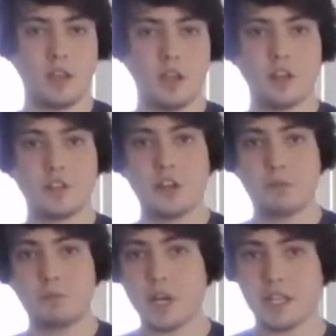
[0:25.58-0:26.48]
So
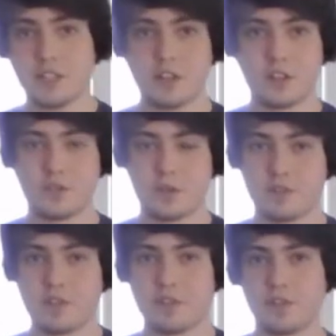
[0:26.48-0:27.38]
buckets are sort of
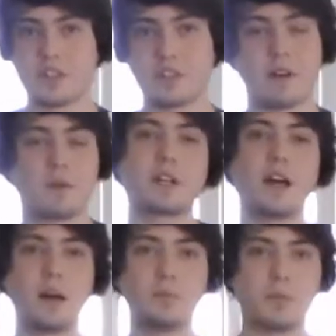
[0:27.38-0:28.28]
the first of our
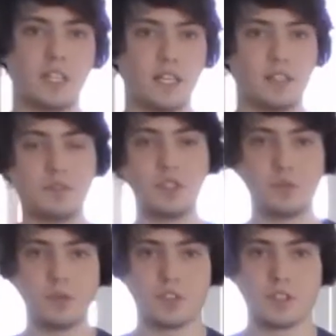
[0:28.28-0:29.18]
complicated
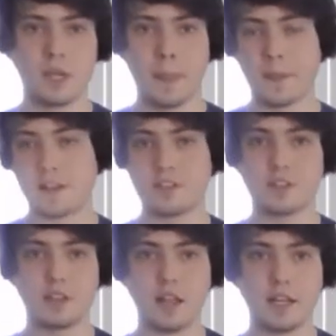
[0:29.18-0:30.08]
visuals, because there's a
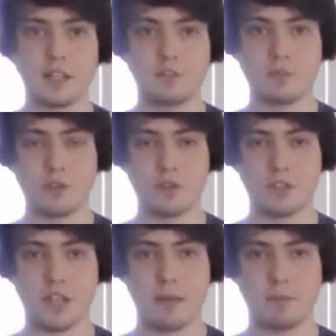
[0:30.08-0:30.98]
lot of different motions
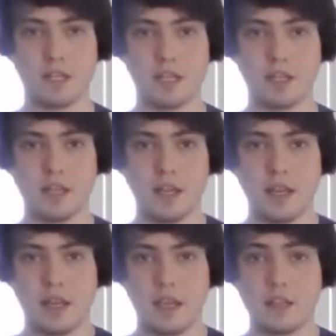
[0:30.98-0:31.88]
happening.
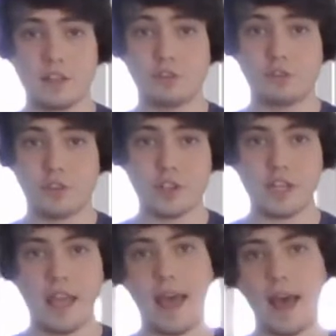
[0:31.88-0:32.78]
In the first
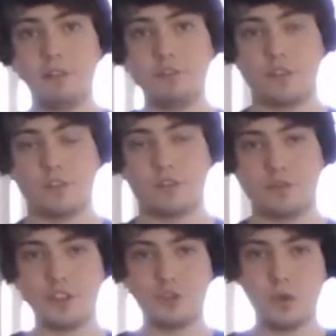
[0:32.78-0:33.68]
half of the
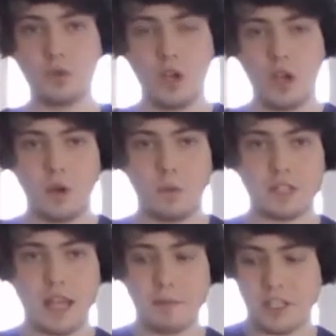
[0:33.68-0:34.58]
visual, what's
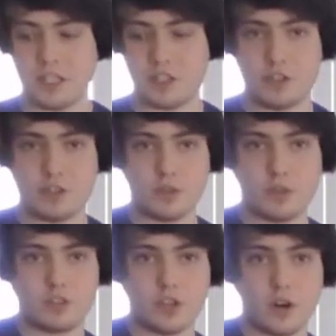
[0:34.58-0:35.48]
happening is you're sort
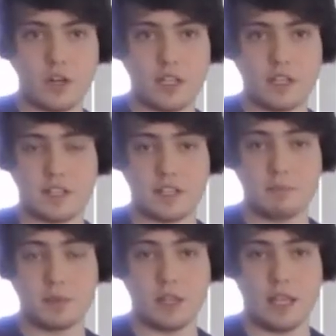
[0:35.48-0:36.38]
of turning the
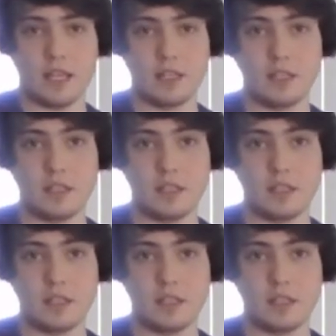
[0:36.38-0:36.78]
cymbal in